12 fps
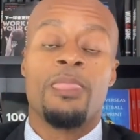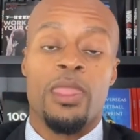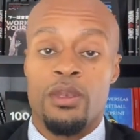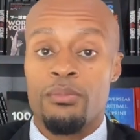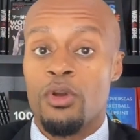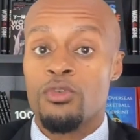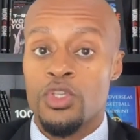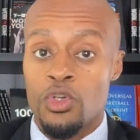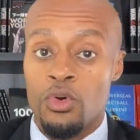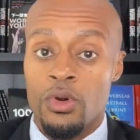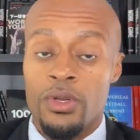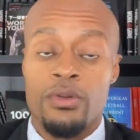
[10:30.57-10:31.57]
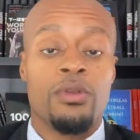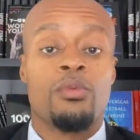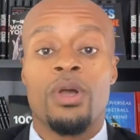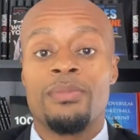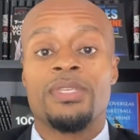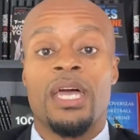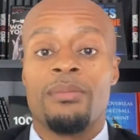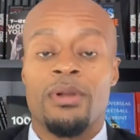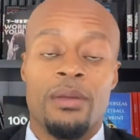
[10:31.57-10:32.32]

brochure and on the website,